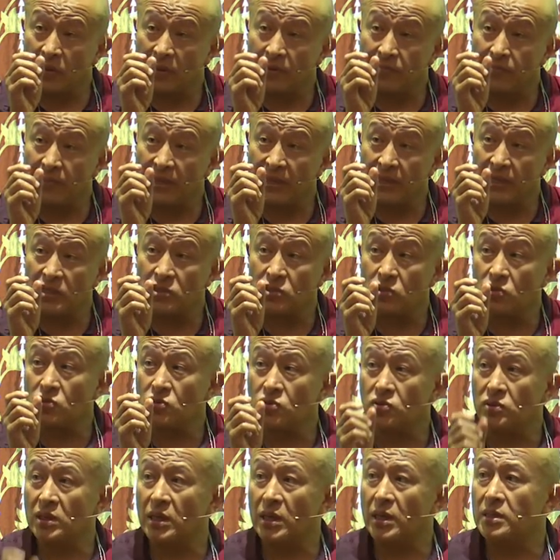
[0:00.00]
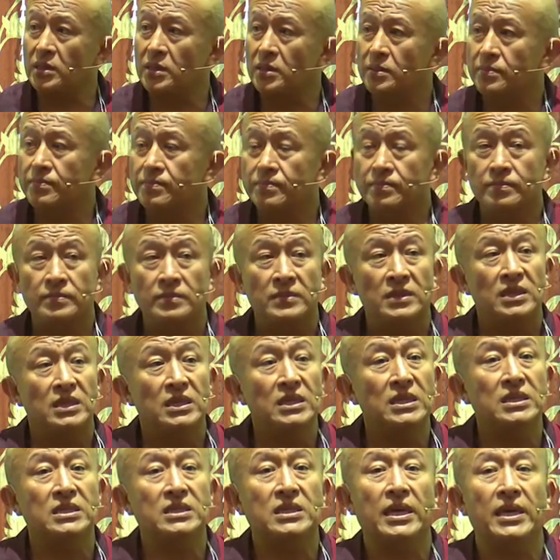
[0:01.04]
if you have managed to do that,
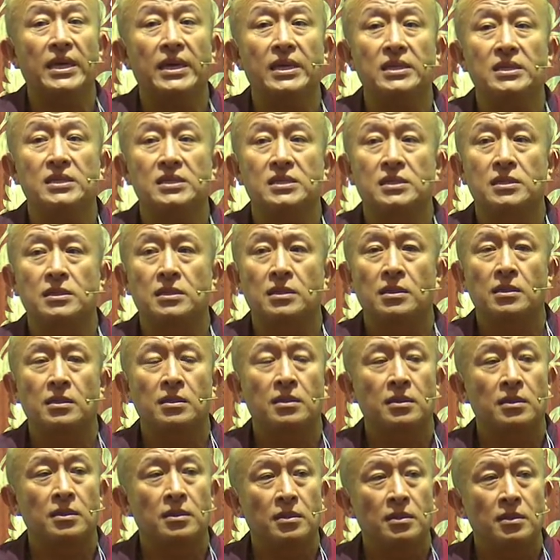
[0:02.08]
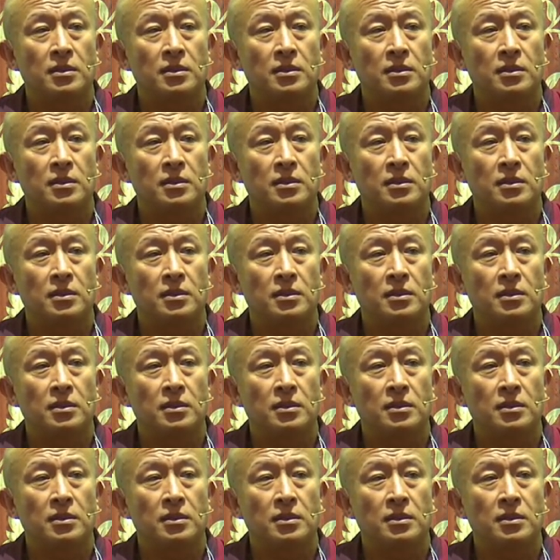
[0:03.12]
it has